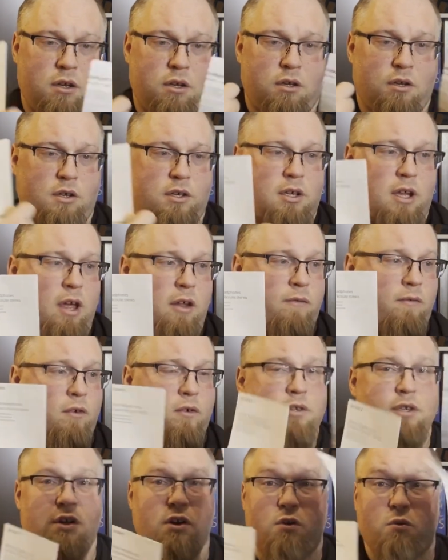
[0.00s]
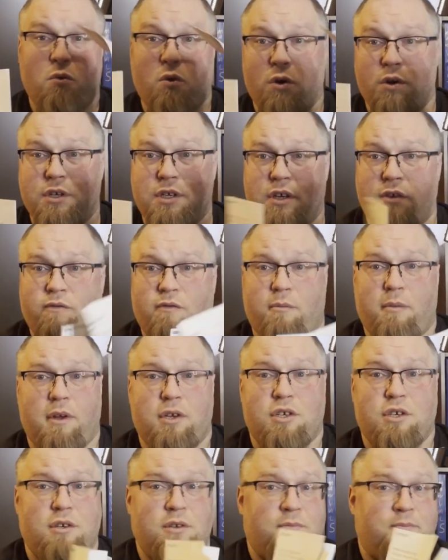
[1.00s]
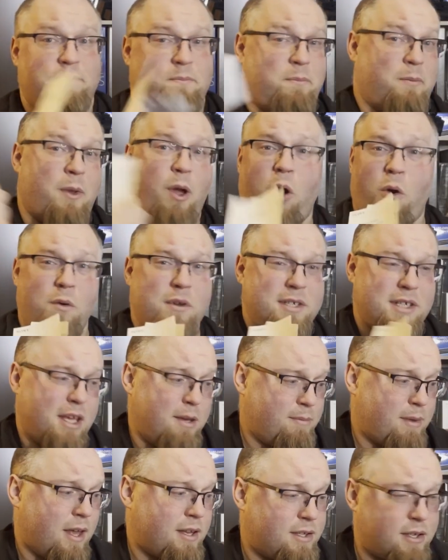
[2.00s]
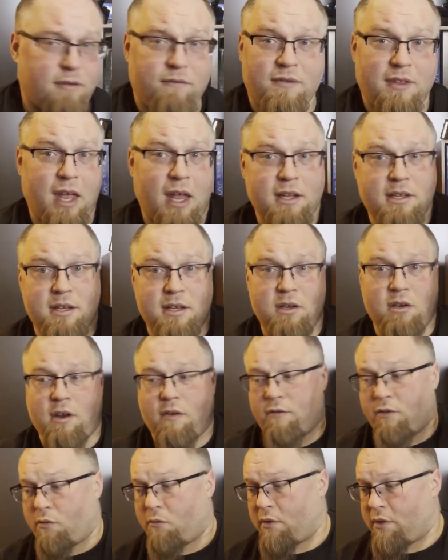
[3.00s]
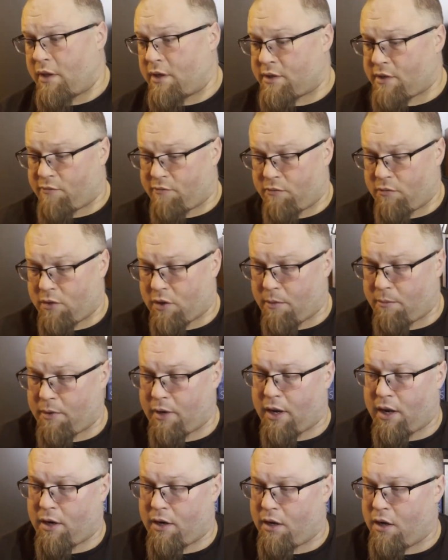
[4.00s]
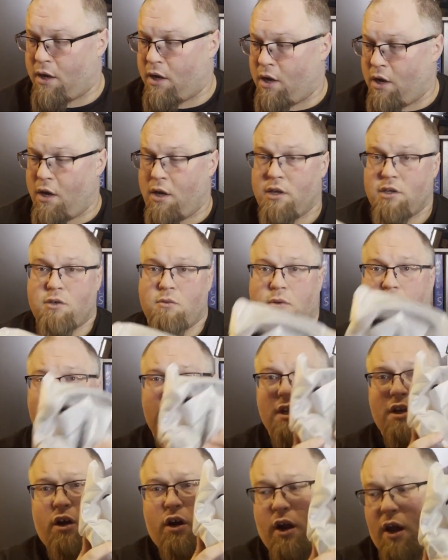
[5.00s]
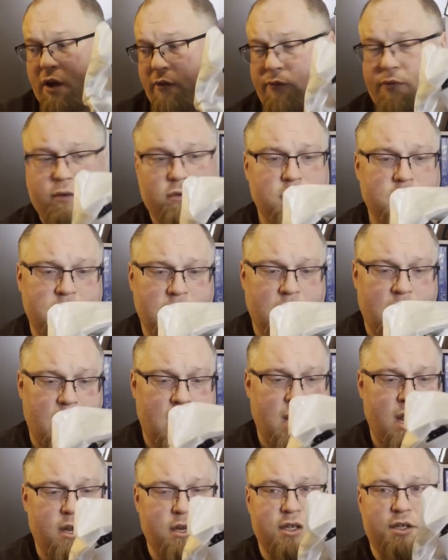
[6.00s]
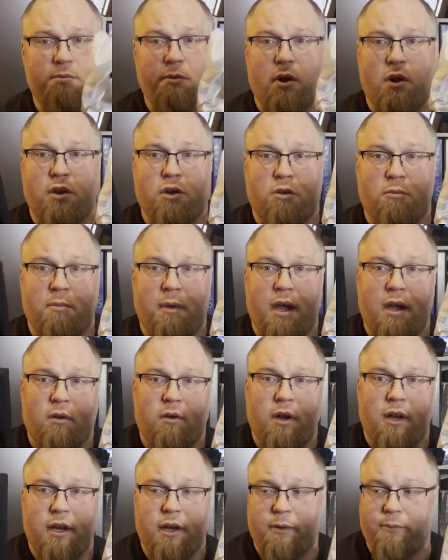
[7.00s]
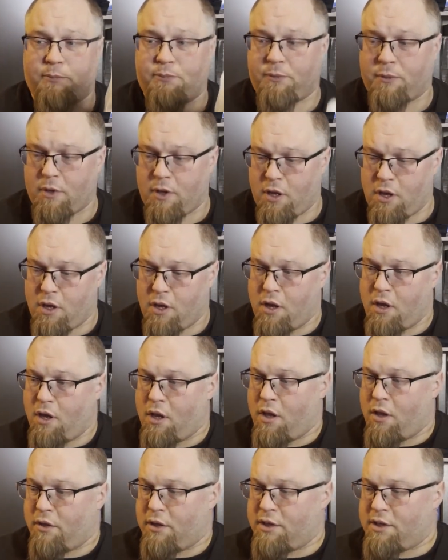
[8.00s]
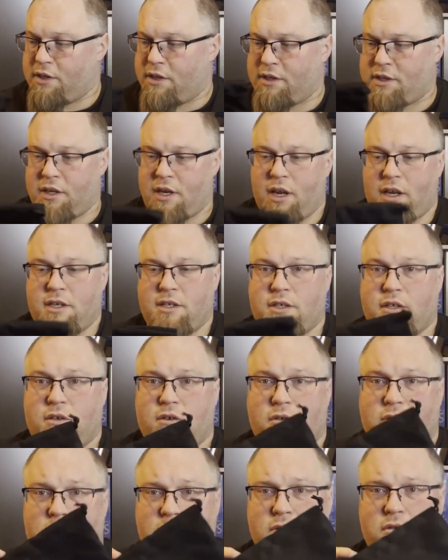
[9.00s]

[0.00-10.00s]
your headphones and your warranty information. Always keep that stuff. That you never know when that stuff will come in handy. So we get our headphones and a small little bag right here. This is a nice little